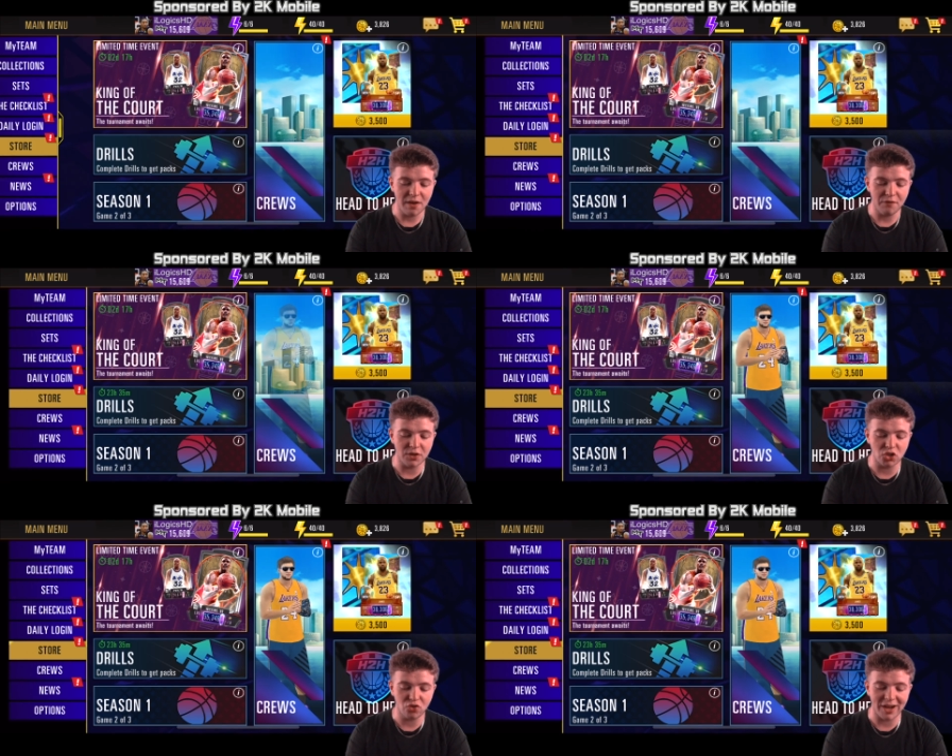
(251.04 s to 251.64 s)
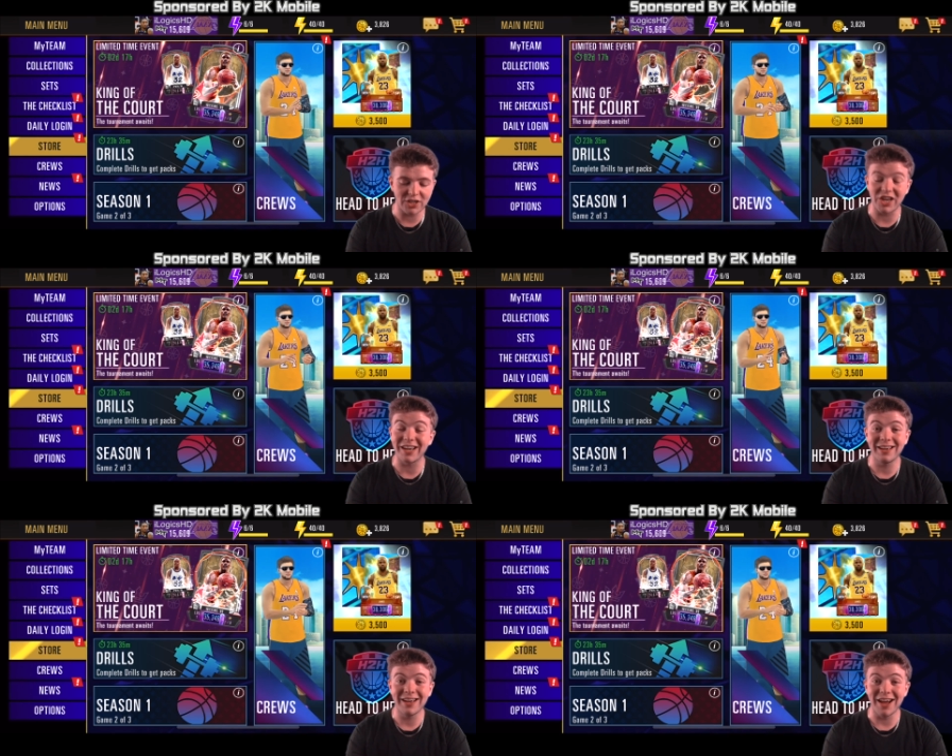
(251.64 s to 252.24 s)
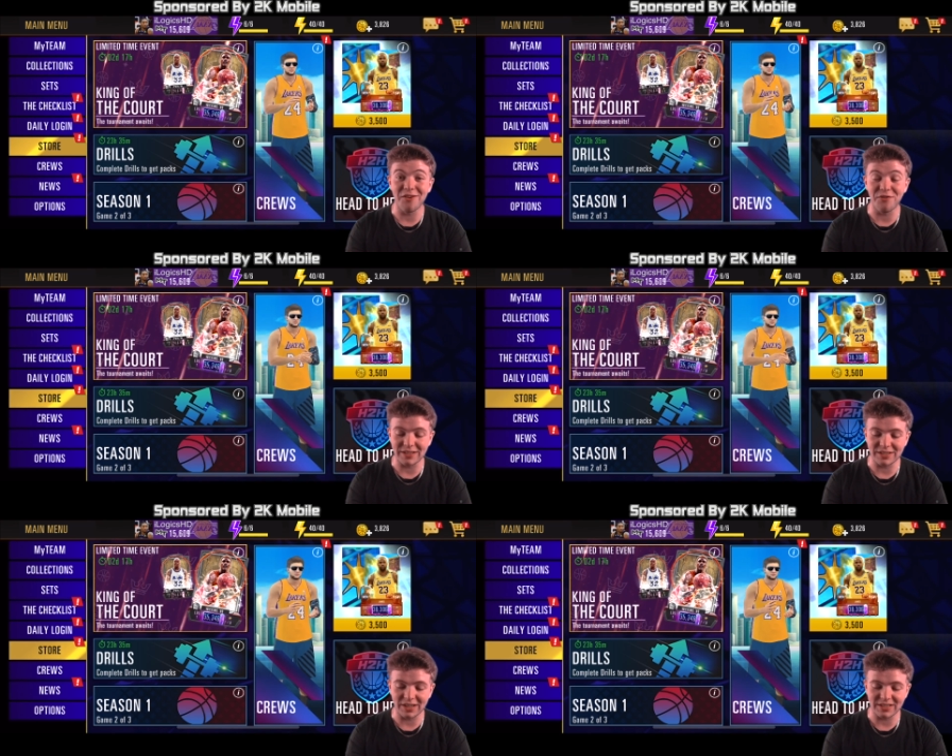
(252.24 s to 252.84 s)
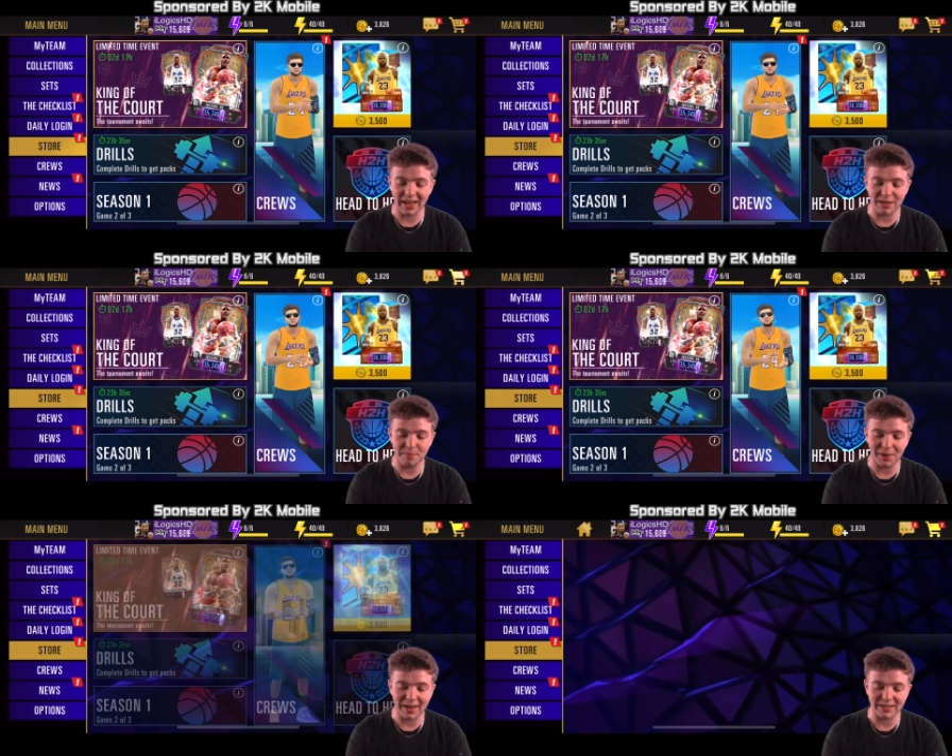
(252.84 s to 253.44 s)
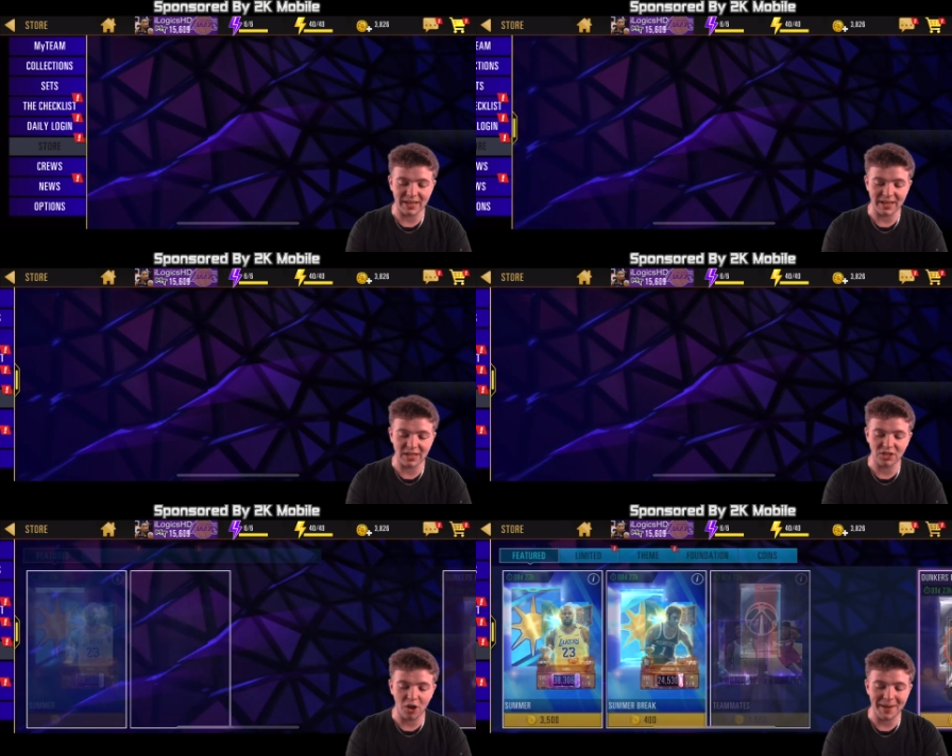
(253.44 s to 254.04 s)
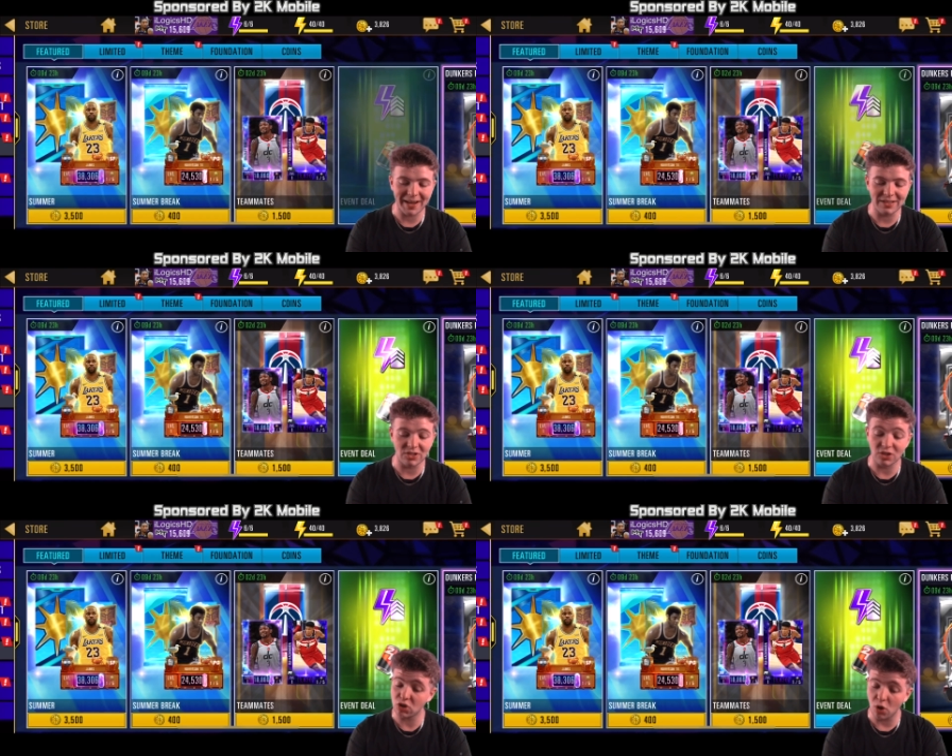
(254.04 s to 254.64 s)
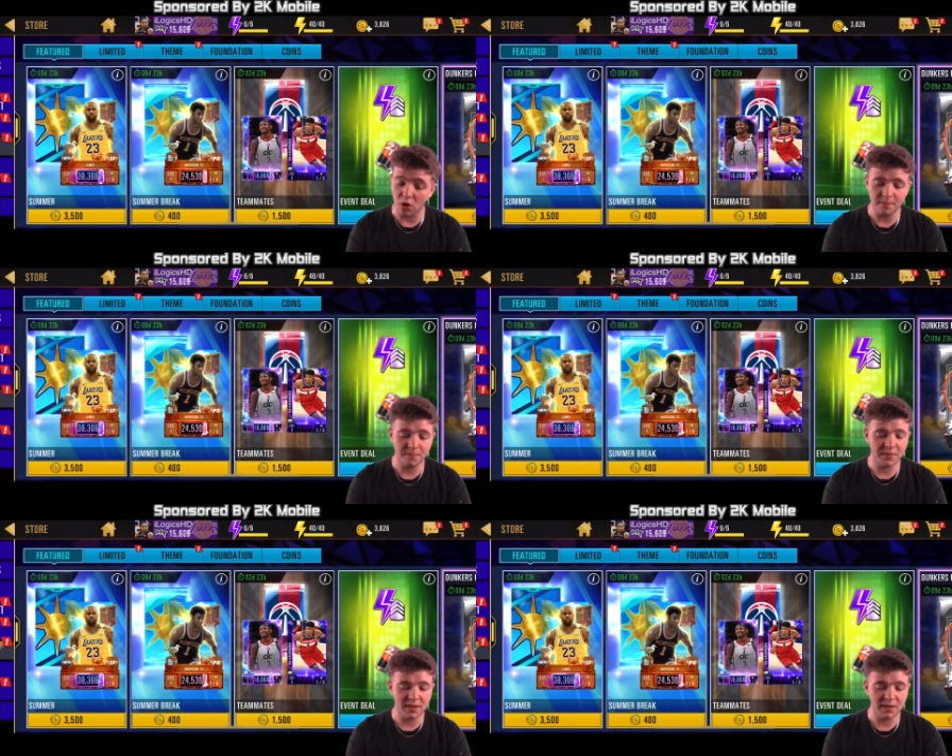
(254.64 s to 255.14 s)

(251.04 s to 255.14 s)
for the tragic events that are taking place here. Let's go back into the store.